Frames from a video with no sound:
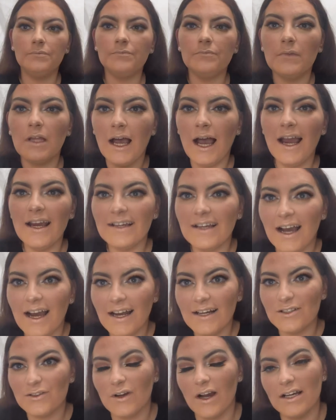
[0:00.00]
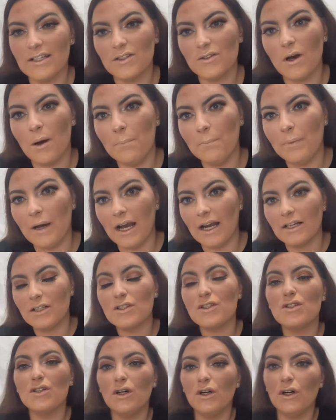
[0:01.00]
Hi guys, right, so I'm back.
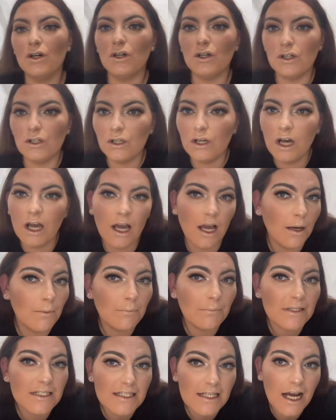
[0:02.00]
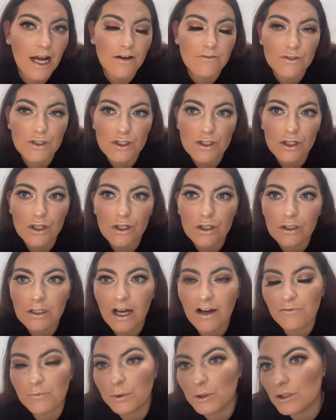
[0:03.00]
So mascara's done,
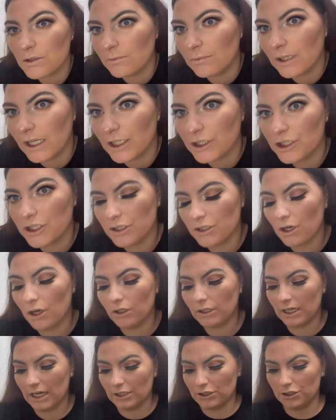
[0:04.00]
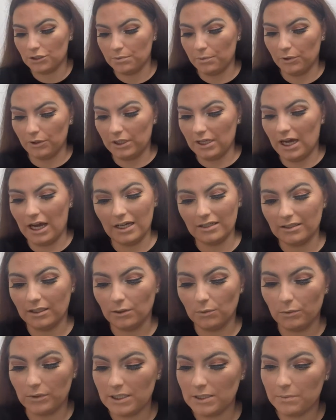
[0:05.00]
I've put some lashes on, I just put the Ardell
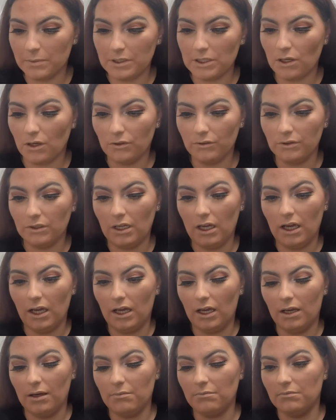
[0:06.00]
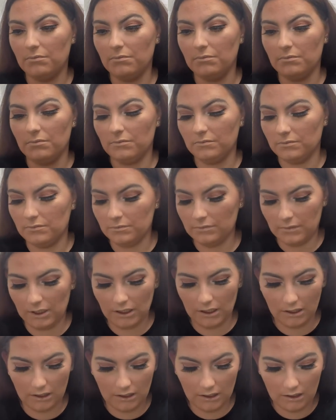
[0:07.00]
Wispies on,
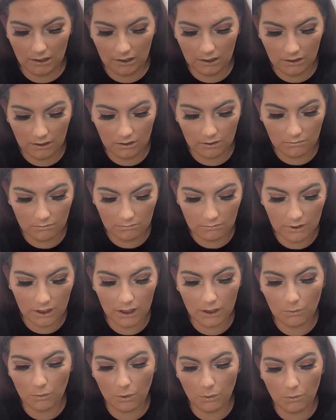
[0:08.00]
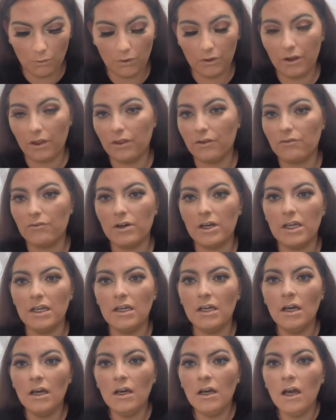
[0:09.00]
the number
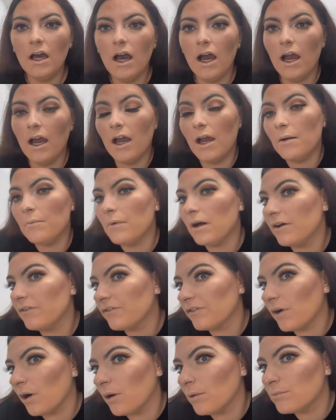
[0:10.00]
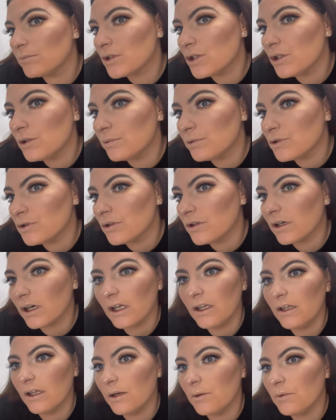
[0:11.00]
113 from Superdrug,
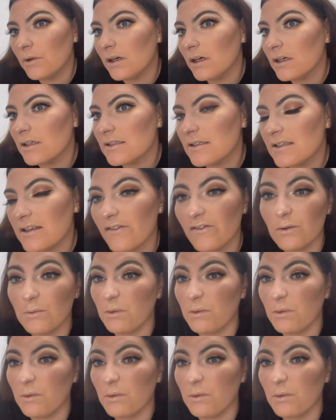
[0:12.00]
and they were £7.